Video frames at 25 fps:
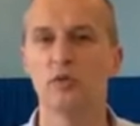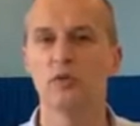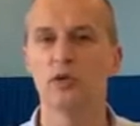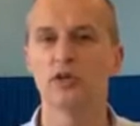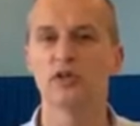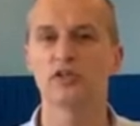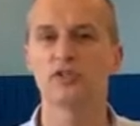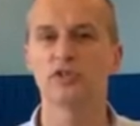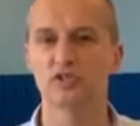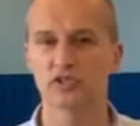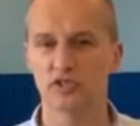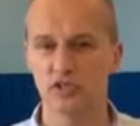We
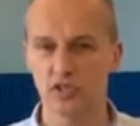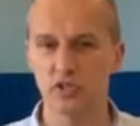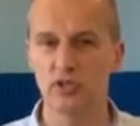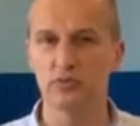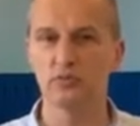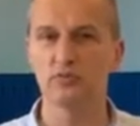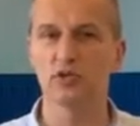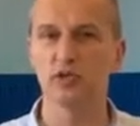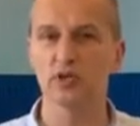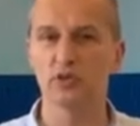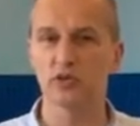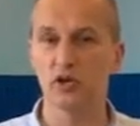
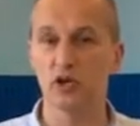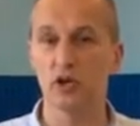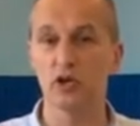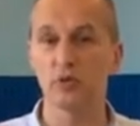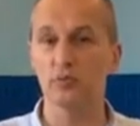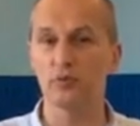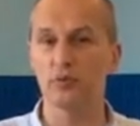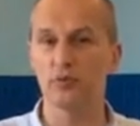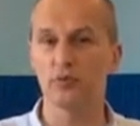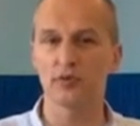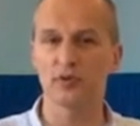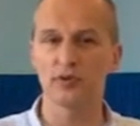assume that
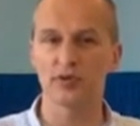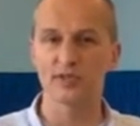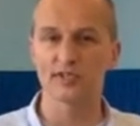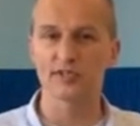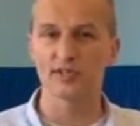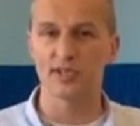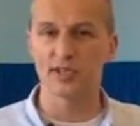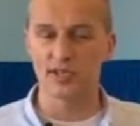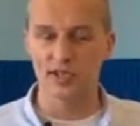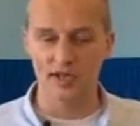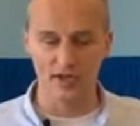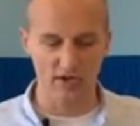God put
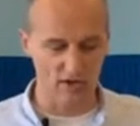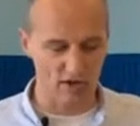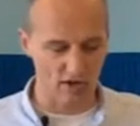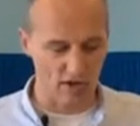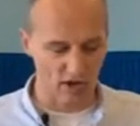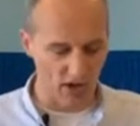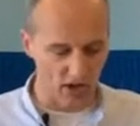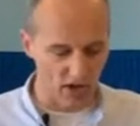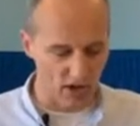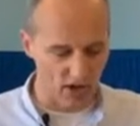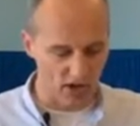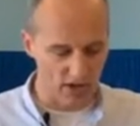this in her
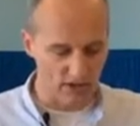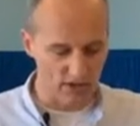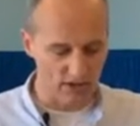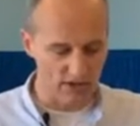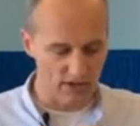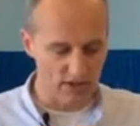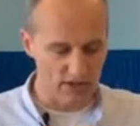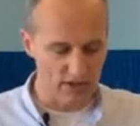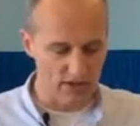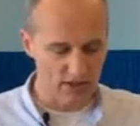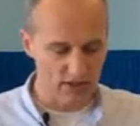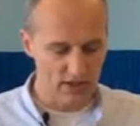heart.
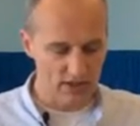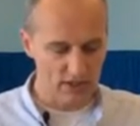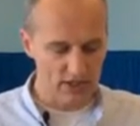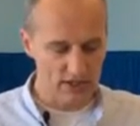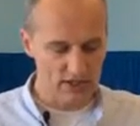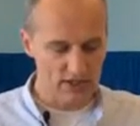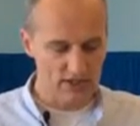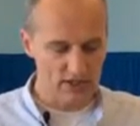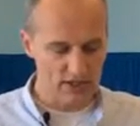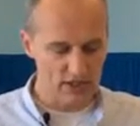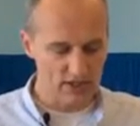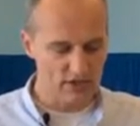
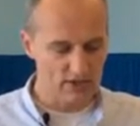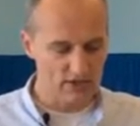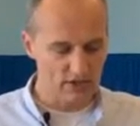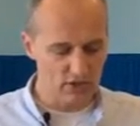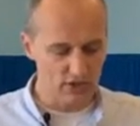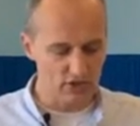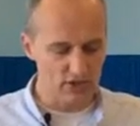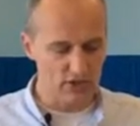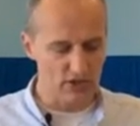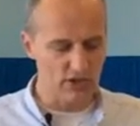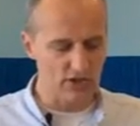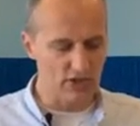She
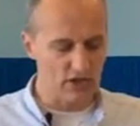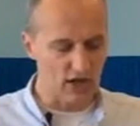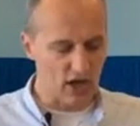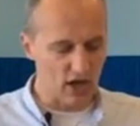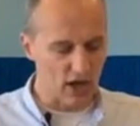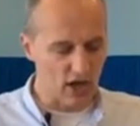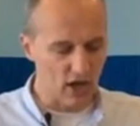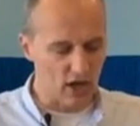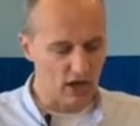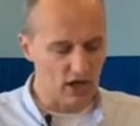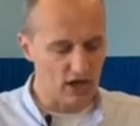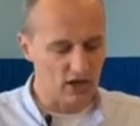took an
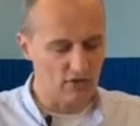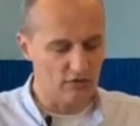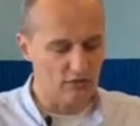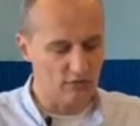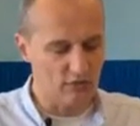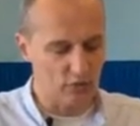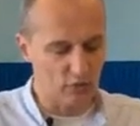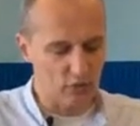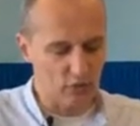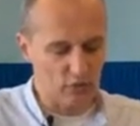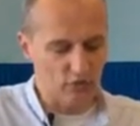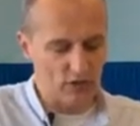ark
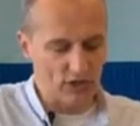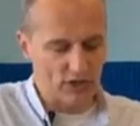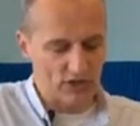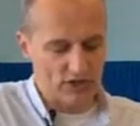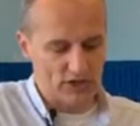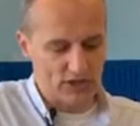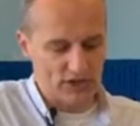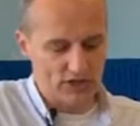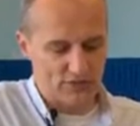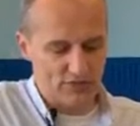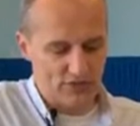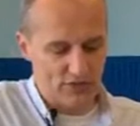of
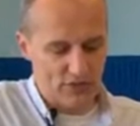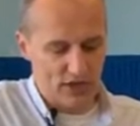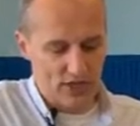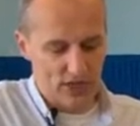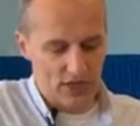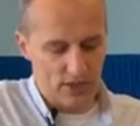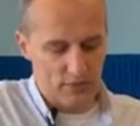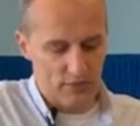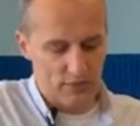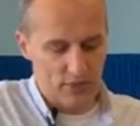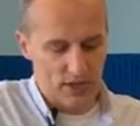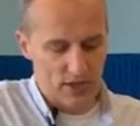bulrushes for
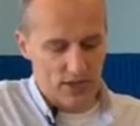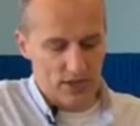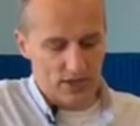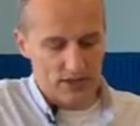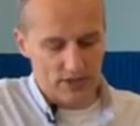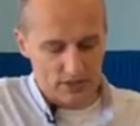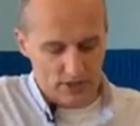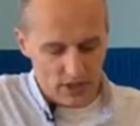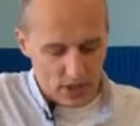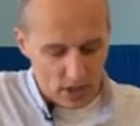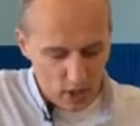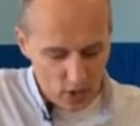him,
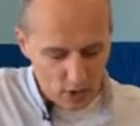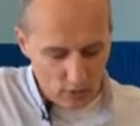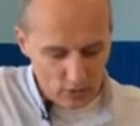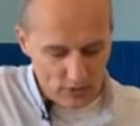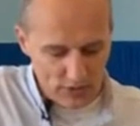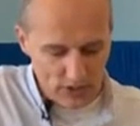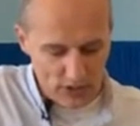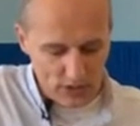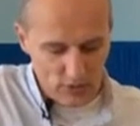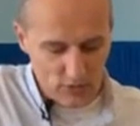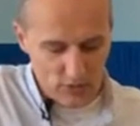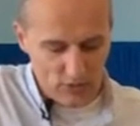
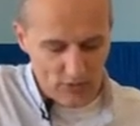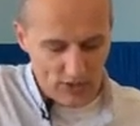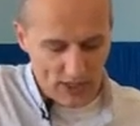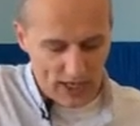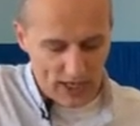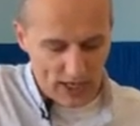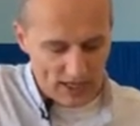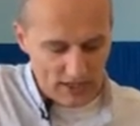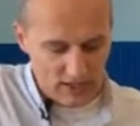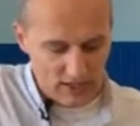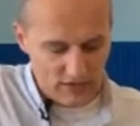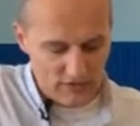daubed it with
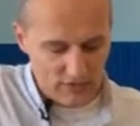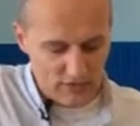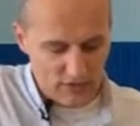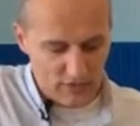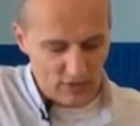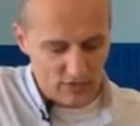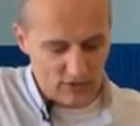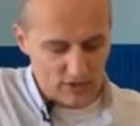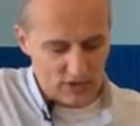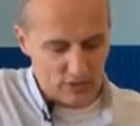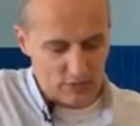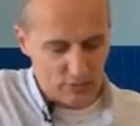
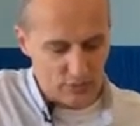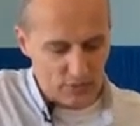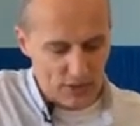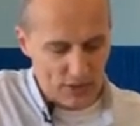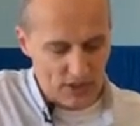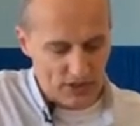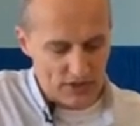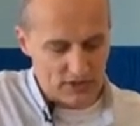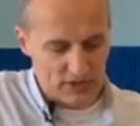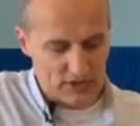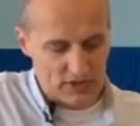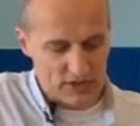asphalt and
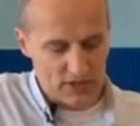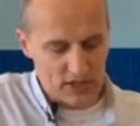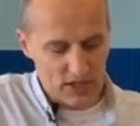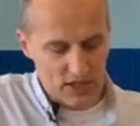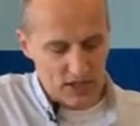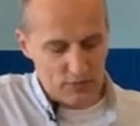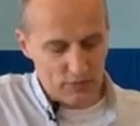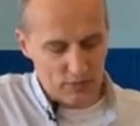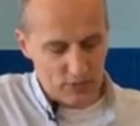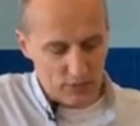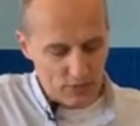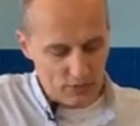pitch,
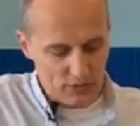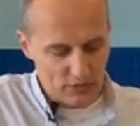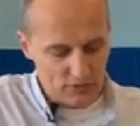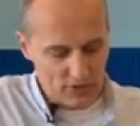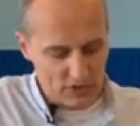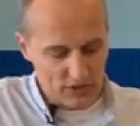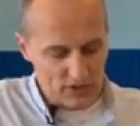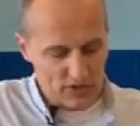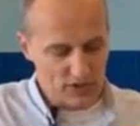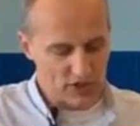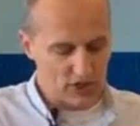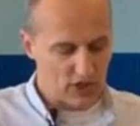put
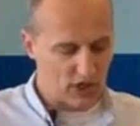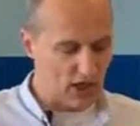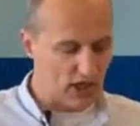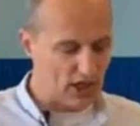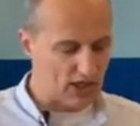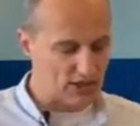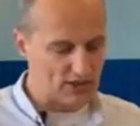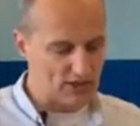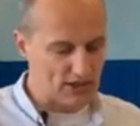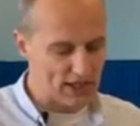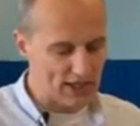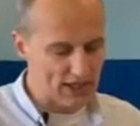the
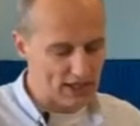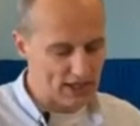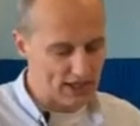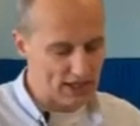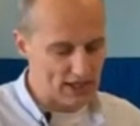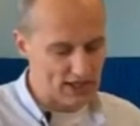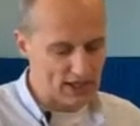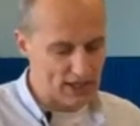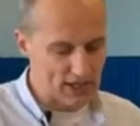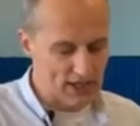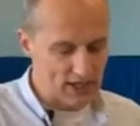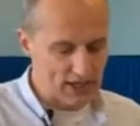child in
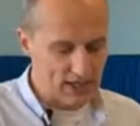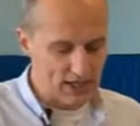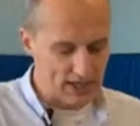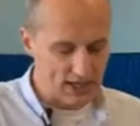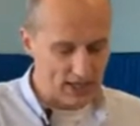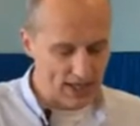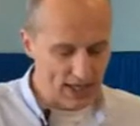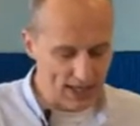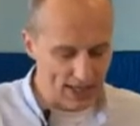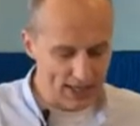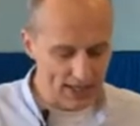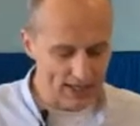it,
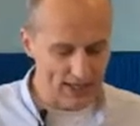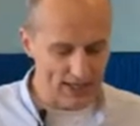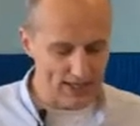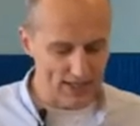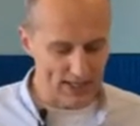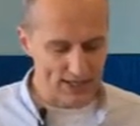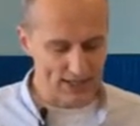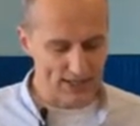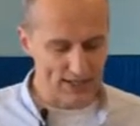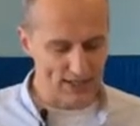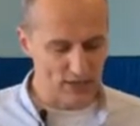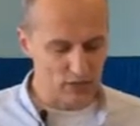laid
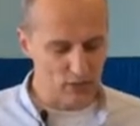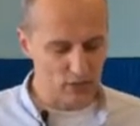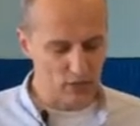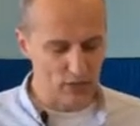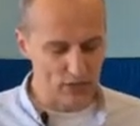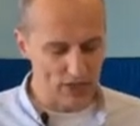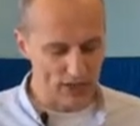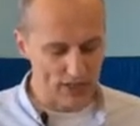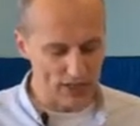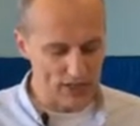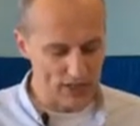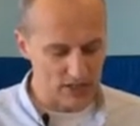it in the
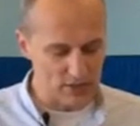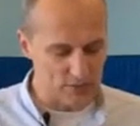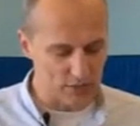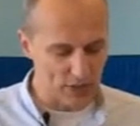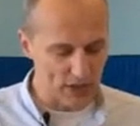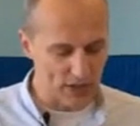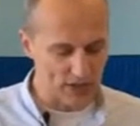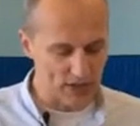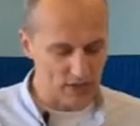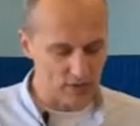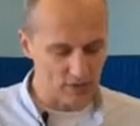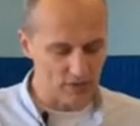reeds
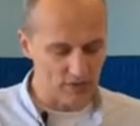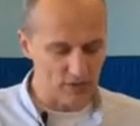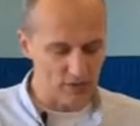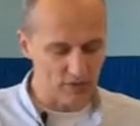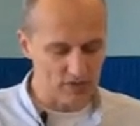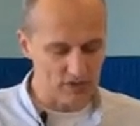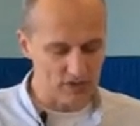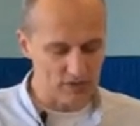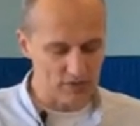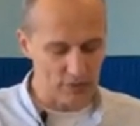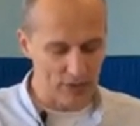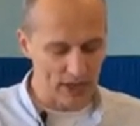by the
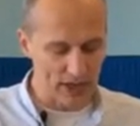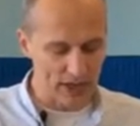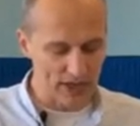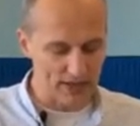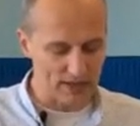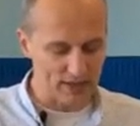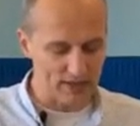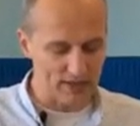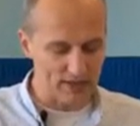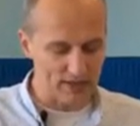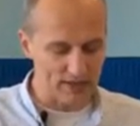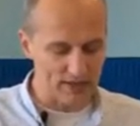river's
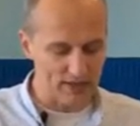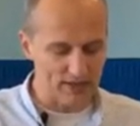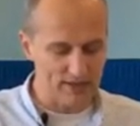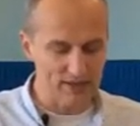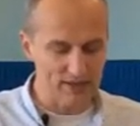bank.